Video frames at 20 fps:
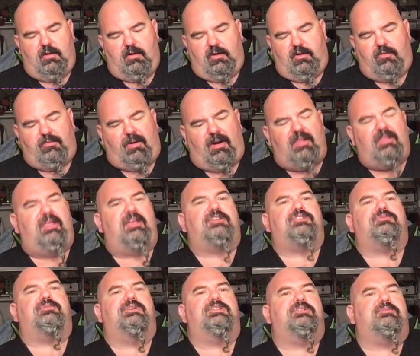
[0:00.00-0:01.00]
Great Lakes
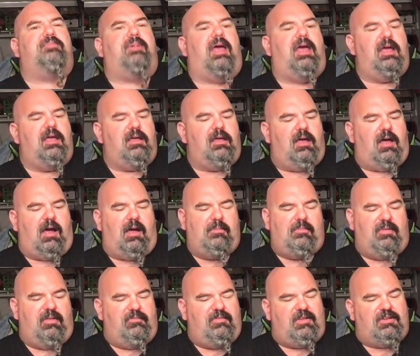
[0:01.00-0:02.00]
region bag. I
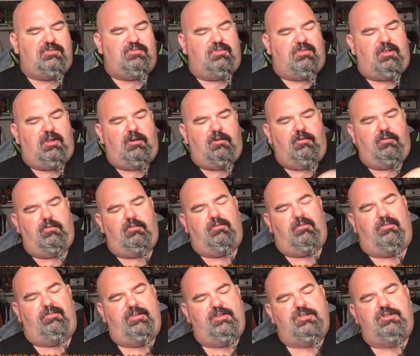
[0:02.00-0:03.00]
believe that's what they're
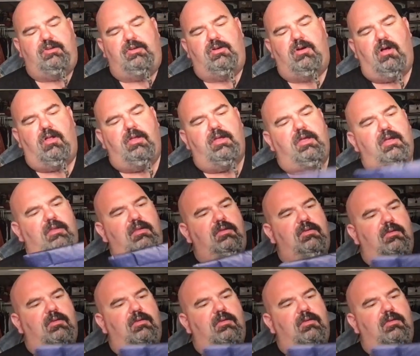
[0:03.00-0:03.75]
officially calling it.